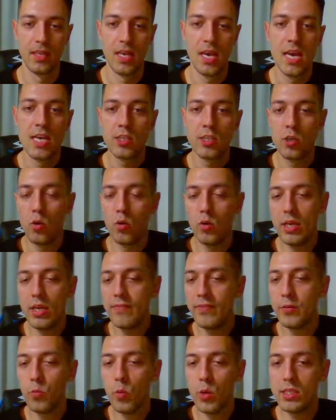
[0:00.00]
So if
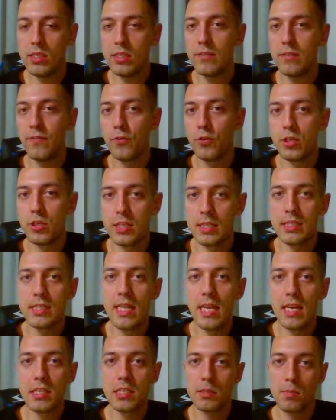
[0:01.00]
it wasn't for this
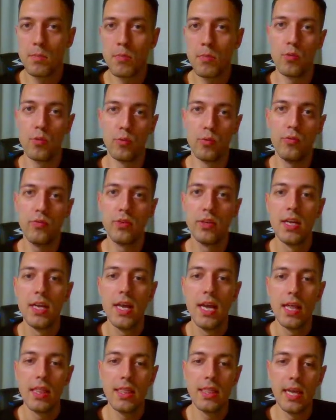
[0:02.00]
next move,
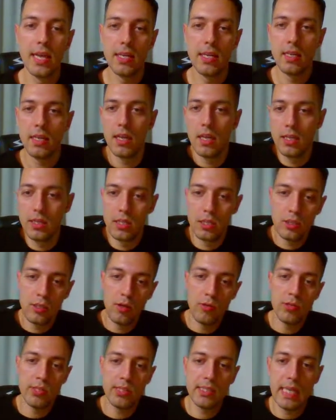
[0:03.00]
then this
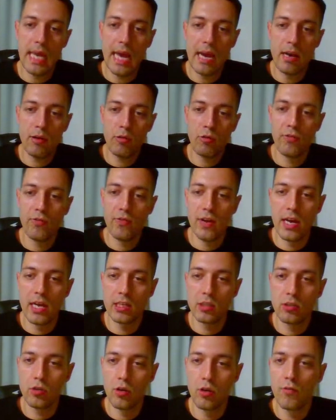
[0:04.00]
whole
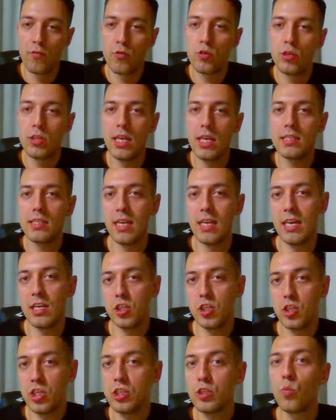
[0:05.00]
sacrifice of rook takes
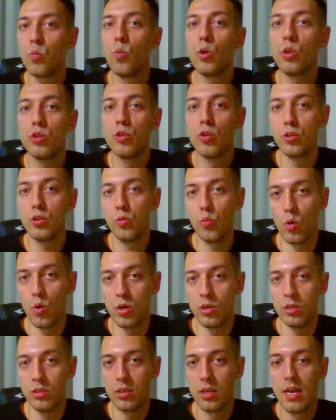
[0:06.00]
h6 would not
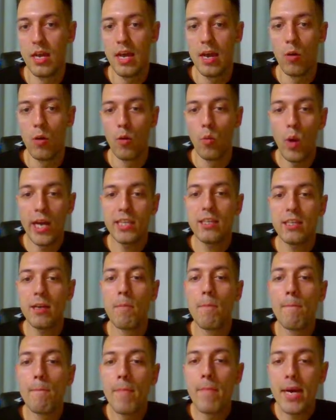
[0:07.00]
work. White
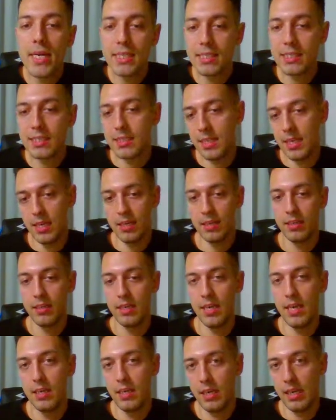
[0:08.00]
must see
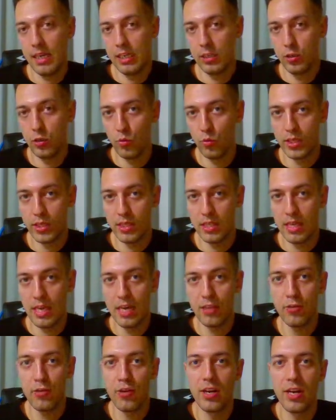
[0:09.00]
king e2 at the end,
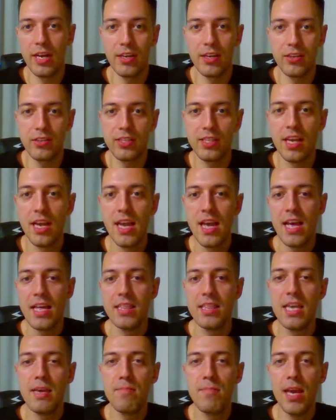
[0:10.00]
or else
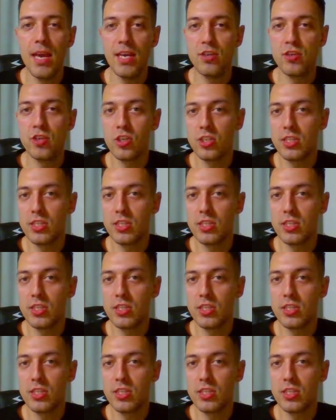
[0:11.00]
they may just